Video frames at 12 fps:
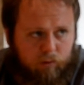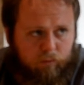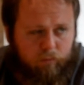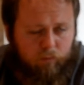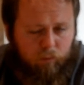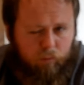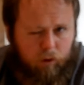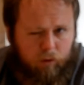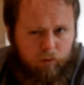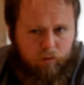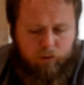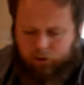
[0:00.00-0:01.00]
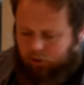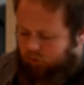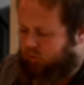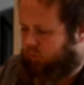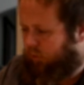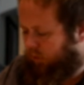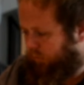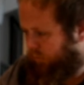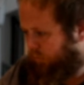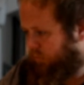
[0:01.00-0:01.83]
for a month. I think it was a month.